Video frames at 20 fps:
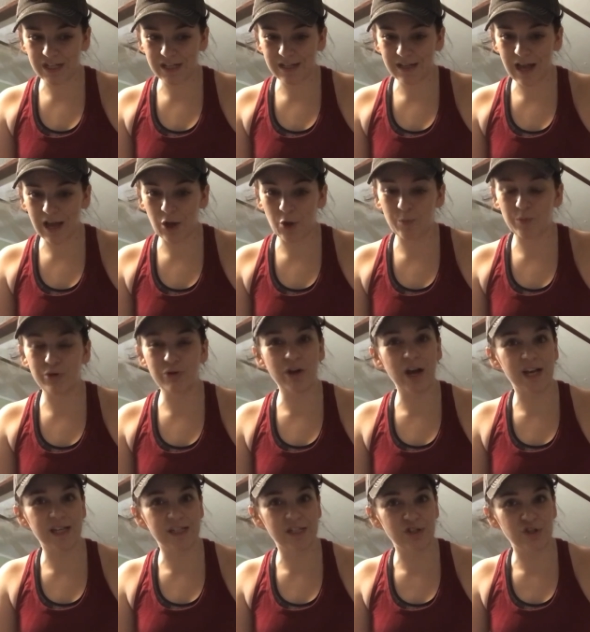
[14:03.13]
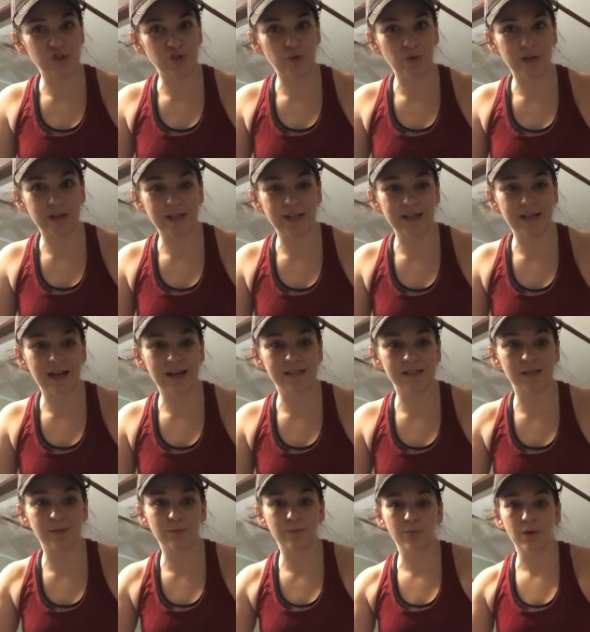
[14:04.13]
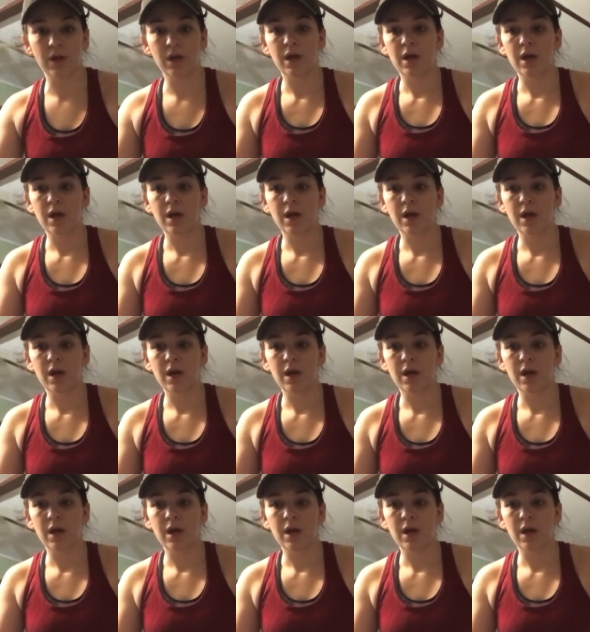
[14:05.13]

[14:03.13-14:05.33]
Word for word: I hope you guys enjoyed it and got some